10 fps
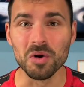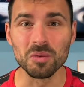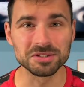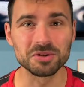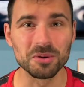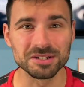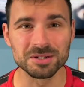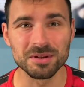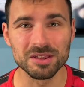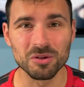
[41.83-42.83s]
was going
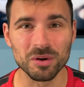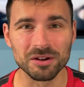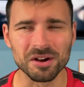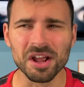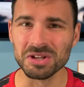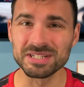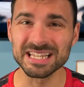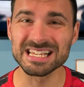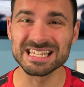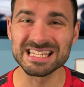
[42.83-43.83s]
to be the winner. You
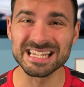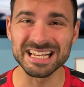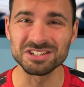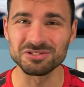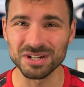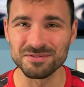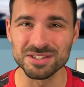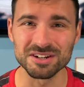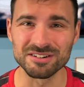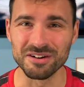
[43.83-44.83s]
take these sick
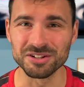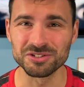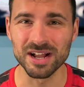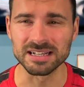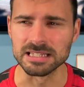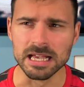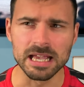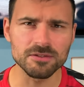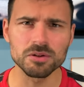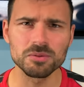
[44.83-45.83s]
drifts around the tracks,
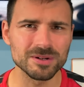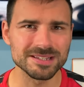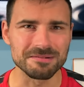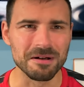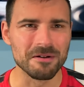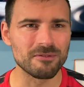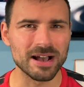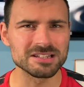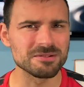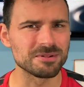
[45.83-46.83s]
even though it wasn't
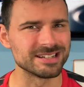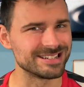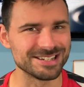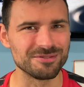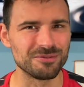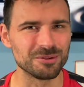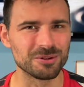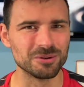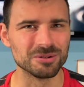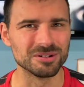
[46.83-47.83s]
faster, but it did feel
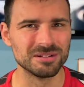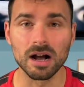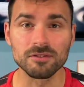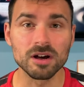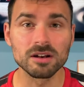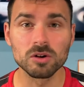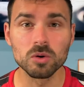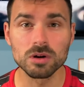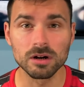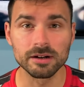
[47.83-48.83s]
cool. I've gotten
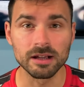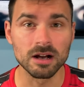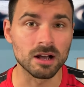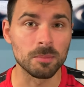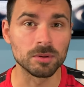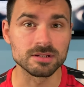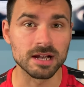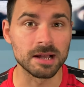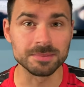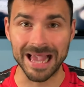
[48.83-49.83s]
go-karting a couple of
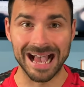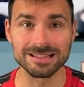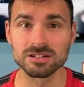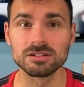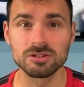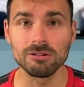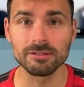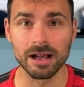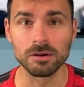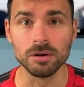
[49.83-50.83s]
times as an adult
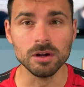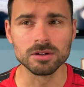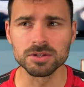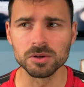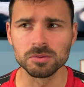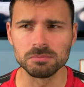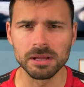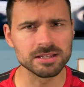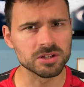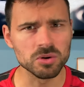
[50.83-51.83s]
now, so
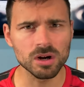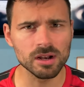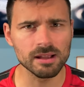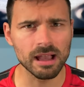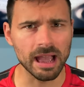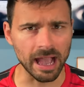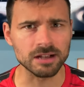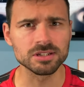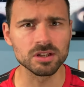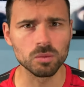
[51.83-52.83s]
is go-karting
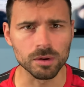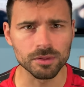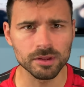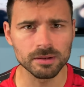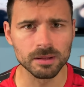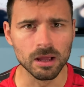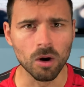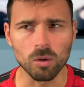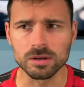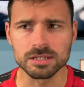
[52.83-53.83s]
actually worth it?
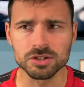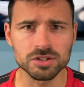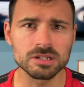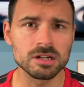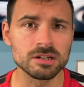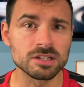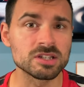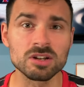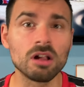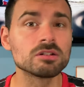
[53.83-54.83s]
Or is it just a
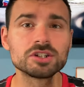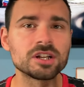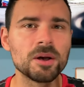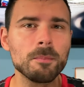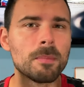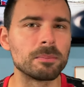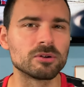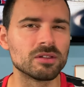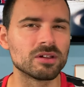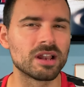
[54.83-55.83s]
nostalgic
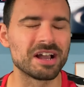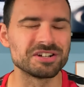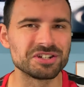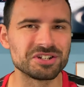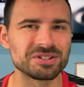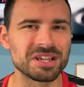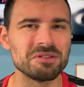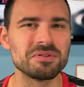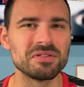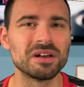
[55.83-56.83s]
memory that I should just
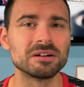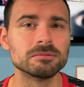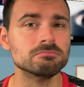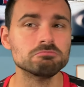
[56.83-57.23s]
keep in there?